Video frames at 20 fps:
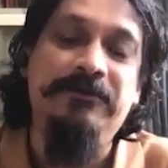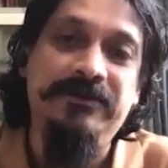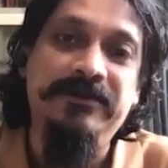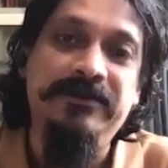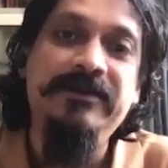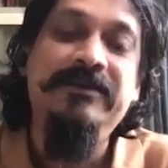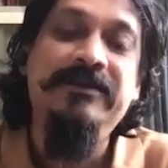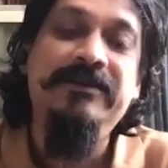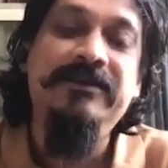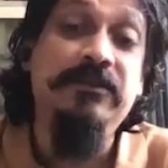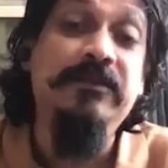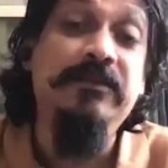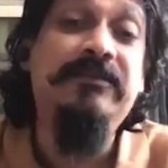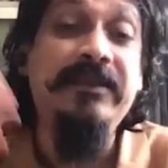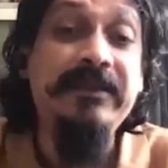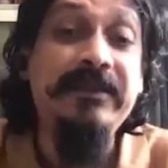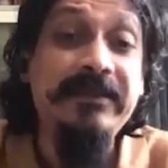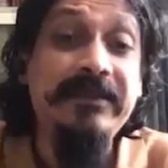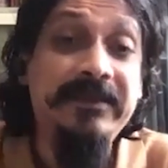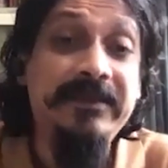So the
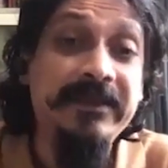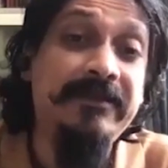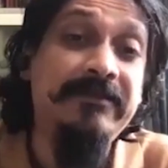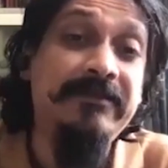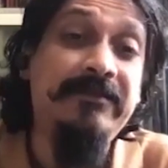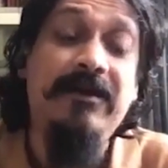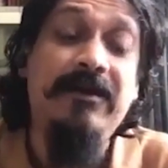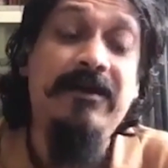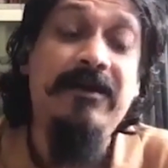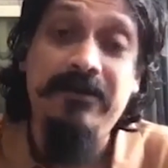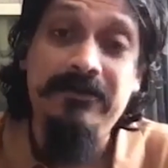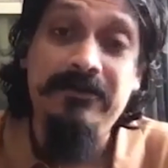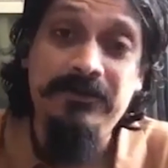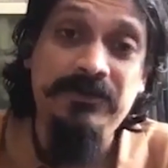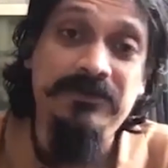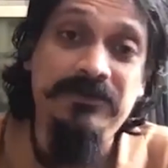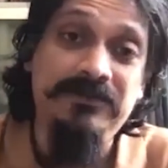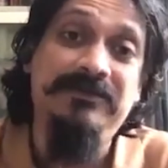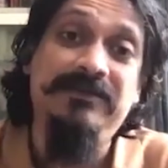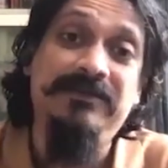thinking and the hard work
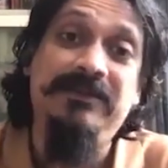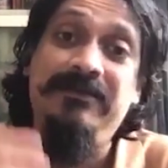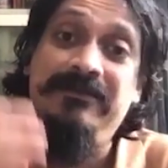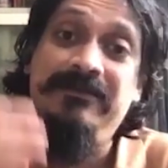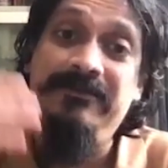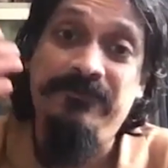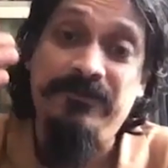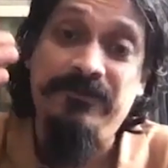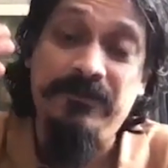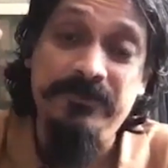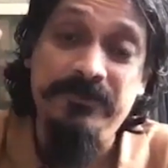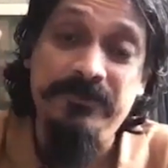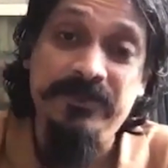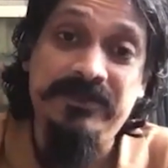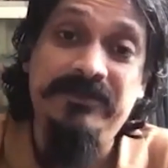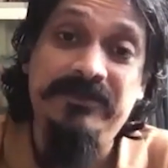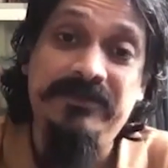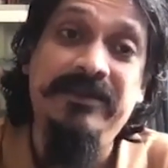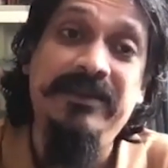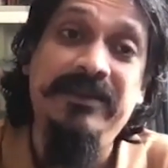uh, from the
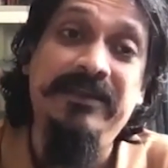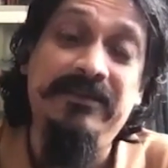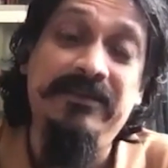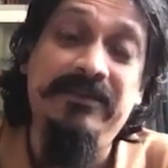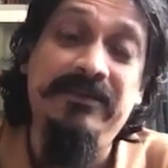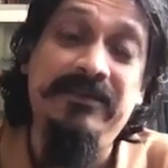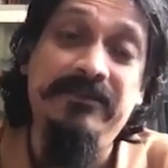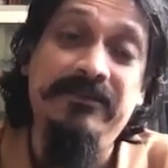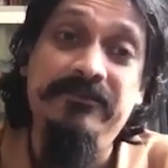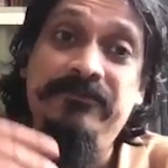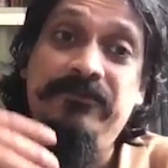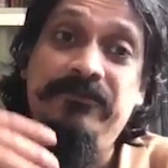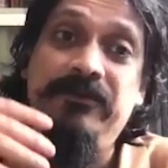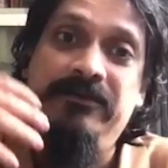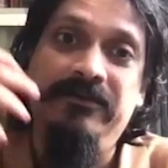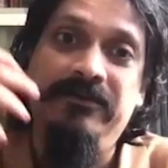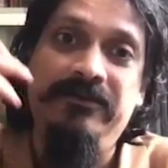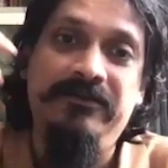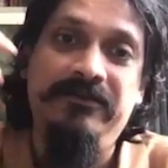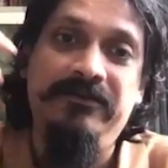creative, uh,
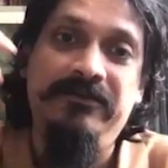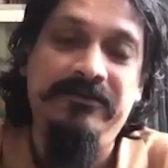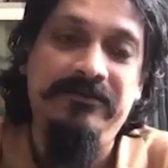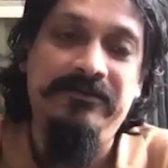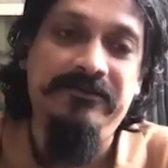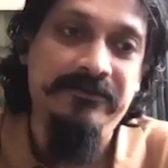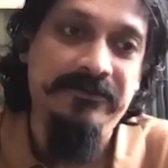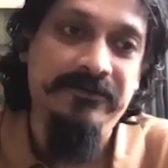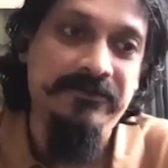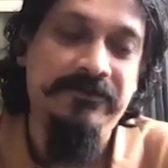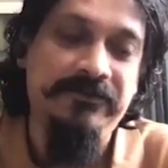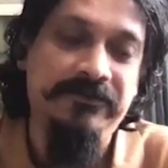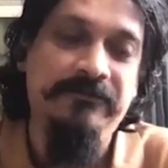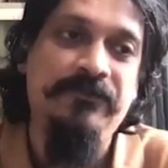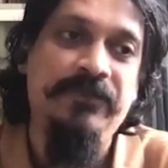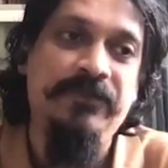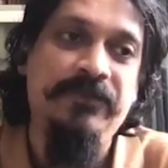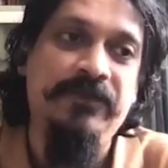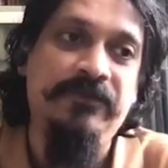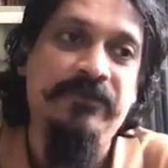uh, you know,
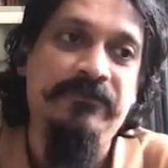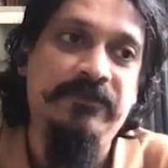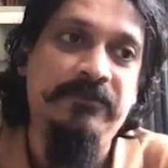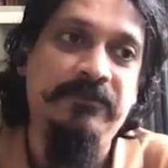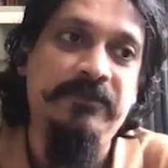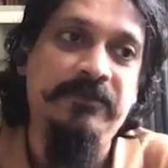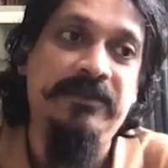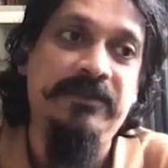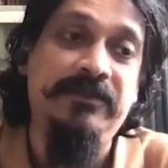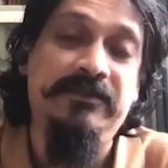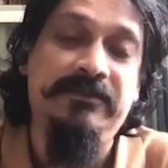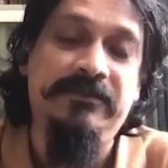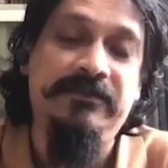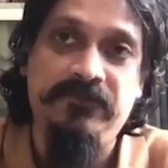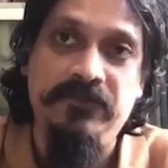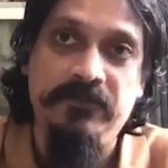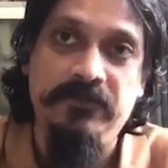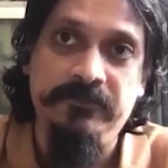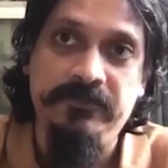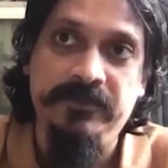the, from the from
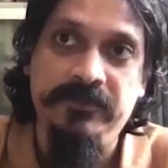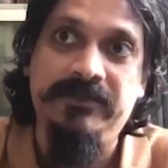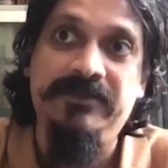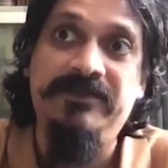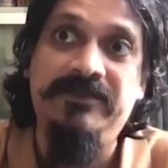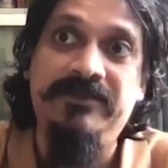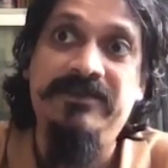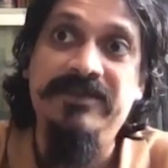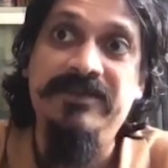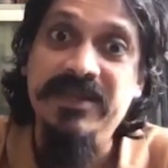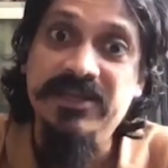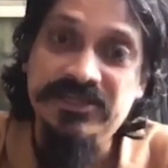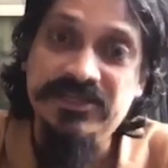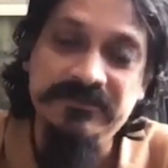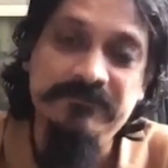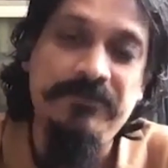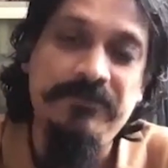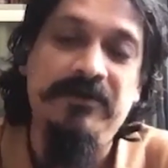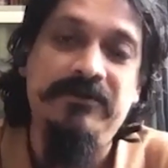the creation part